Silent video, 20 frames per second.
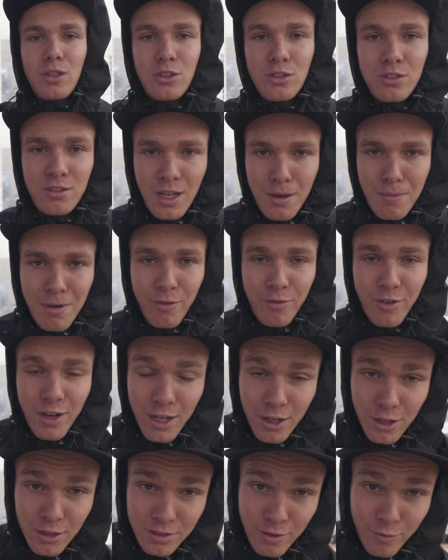into
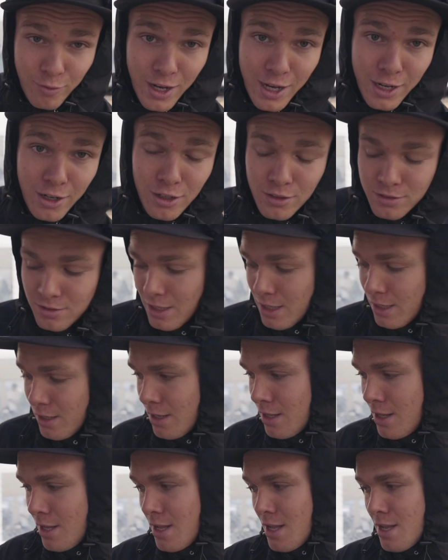semifinals and finals and
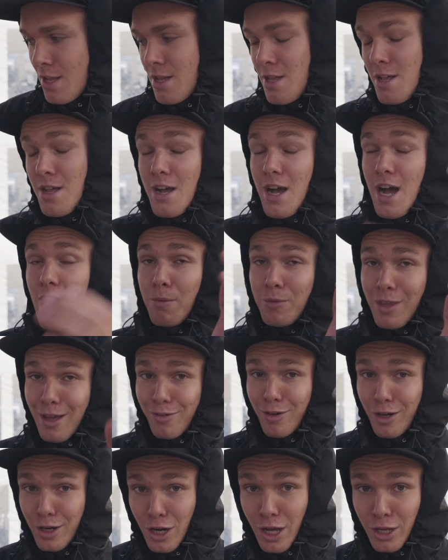uh, I'm
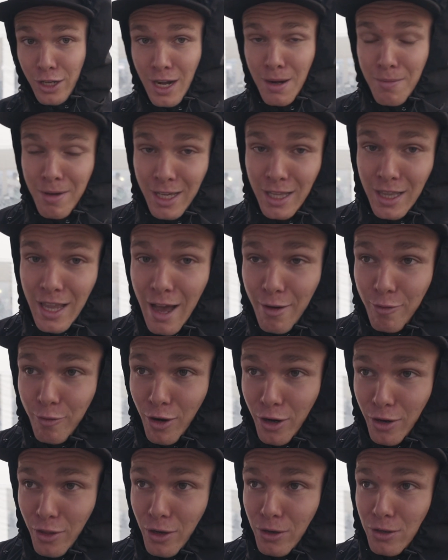definitely not gonna make it that
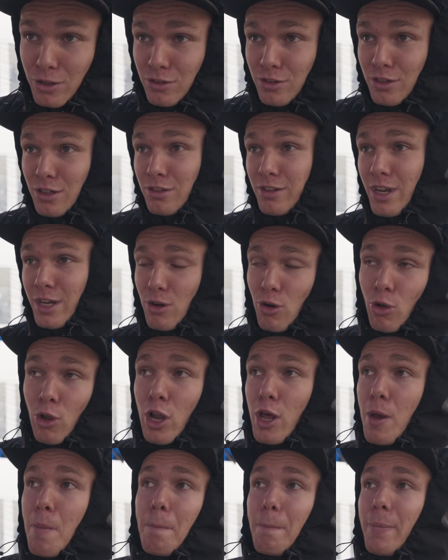far though because there's like
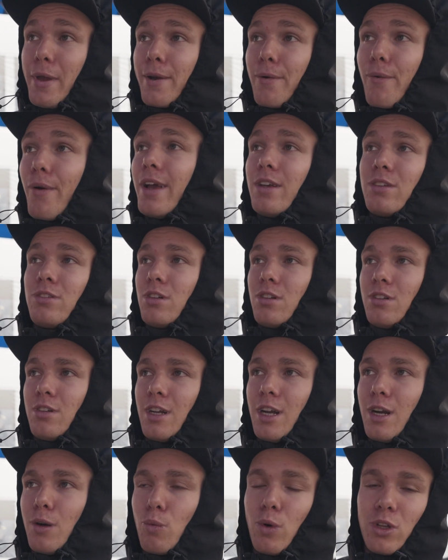Olympic racers
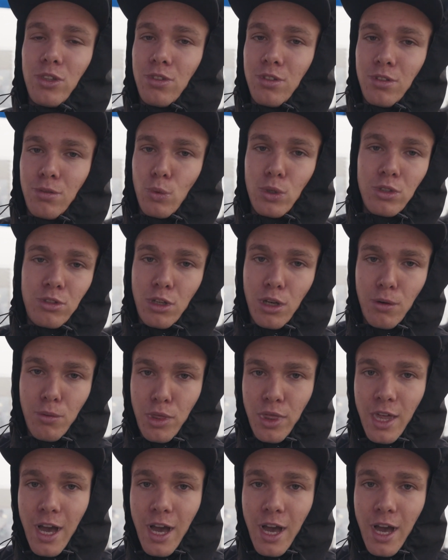there and what's what's good with